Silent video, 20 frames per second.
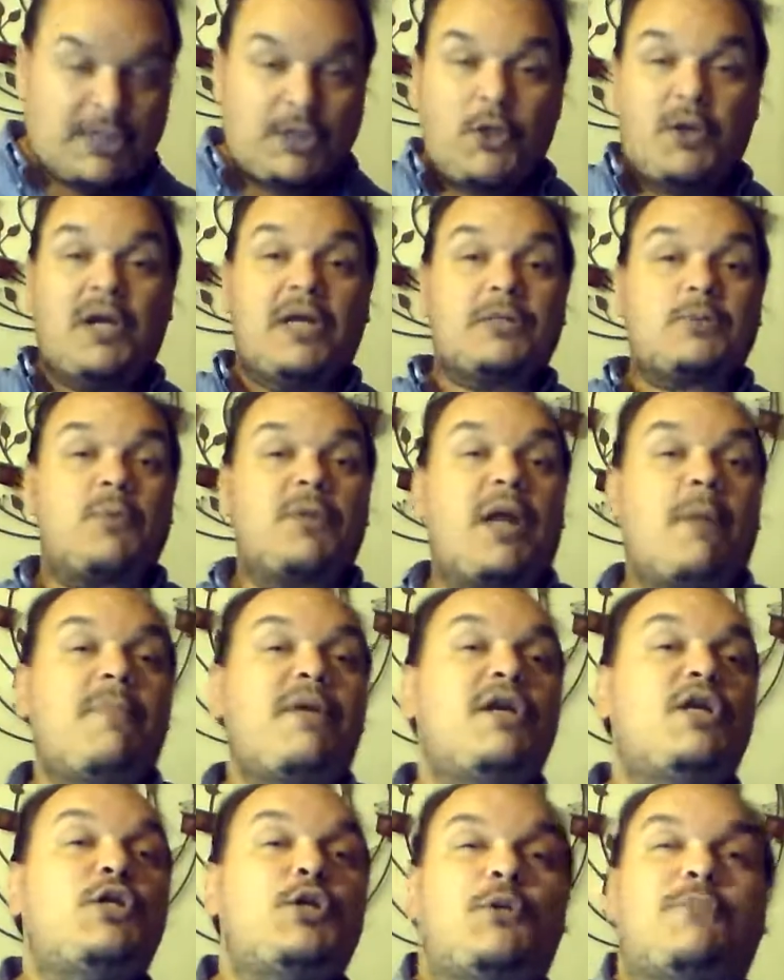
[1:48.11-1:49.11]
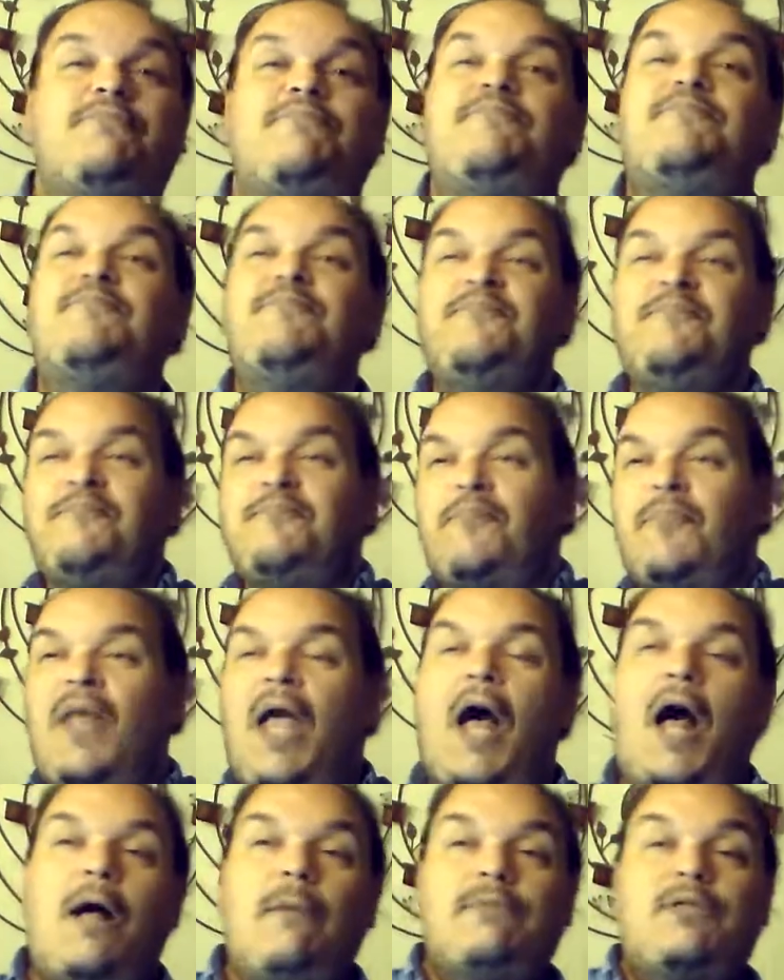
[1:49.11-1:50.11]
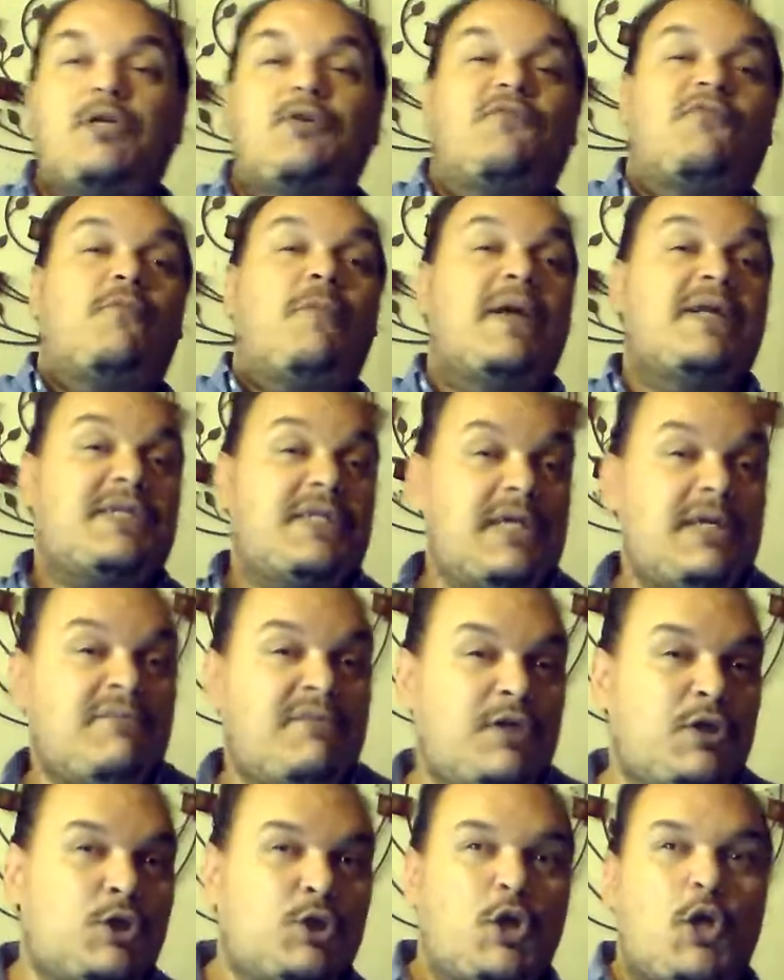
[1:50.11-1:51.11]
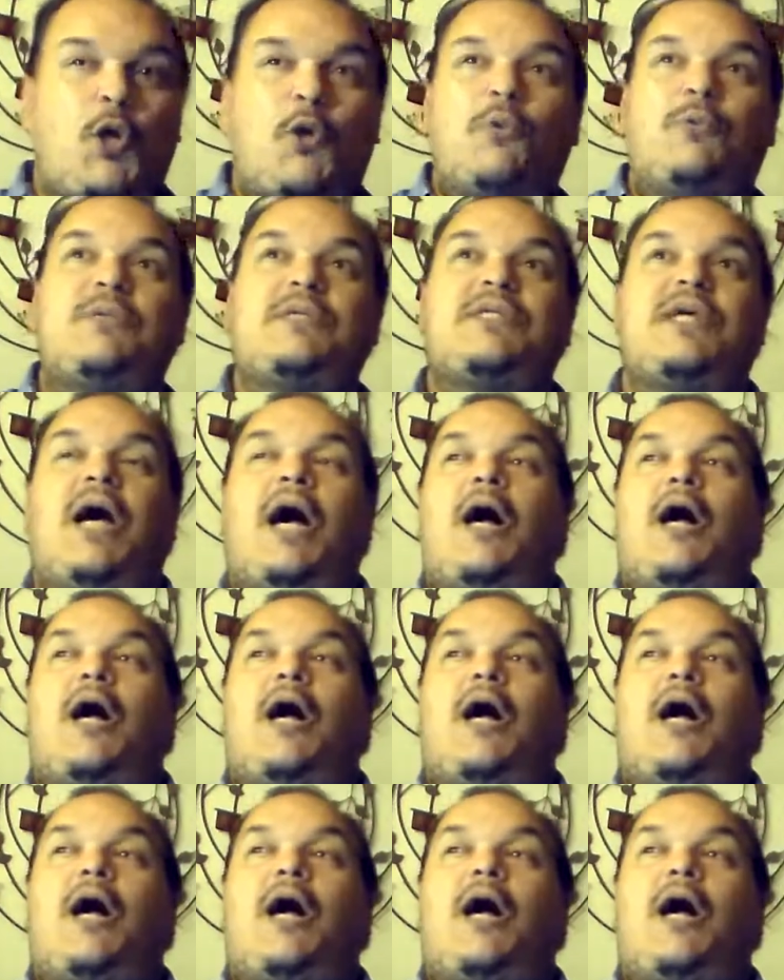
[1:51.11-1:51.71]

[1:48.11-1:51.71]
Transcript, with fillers: So here's what I'm going to do. Um, so for my TV shows,